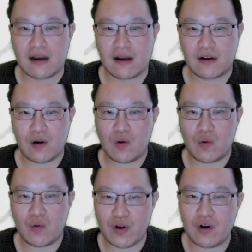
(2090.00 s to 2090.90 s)

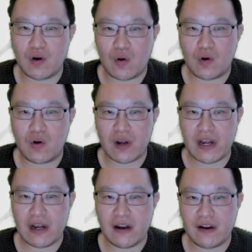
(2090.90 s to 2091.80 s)
So your goal
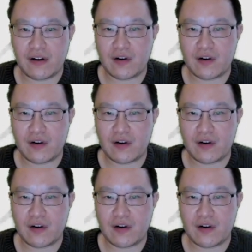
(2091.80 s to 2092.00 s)
is